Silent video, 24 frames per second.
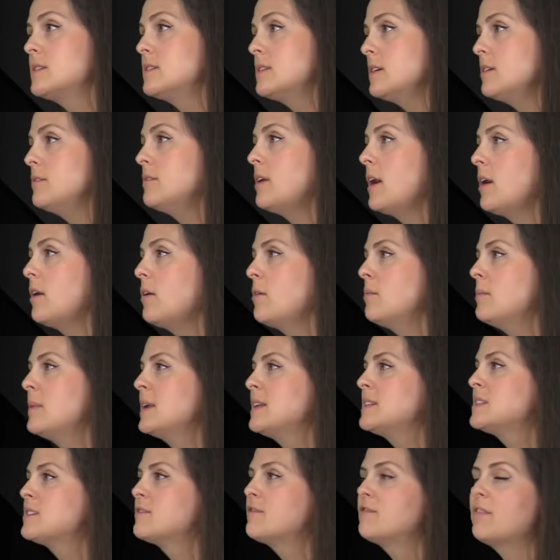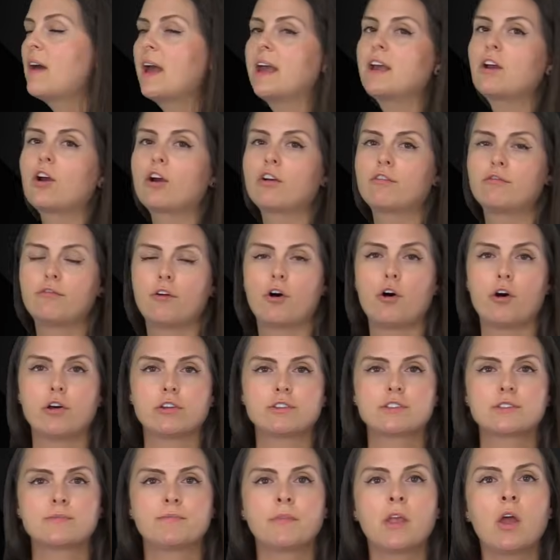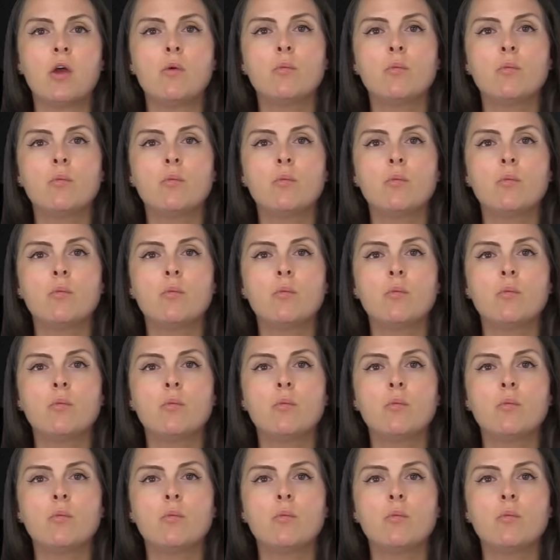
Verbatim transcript: pseudo means fake or false.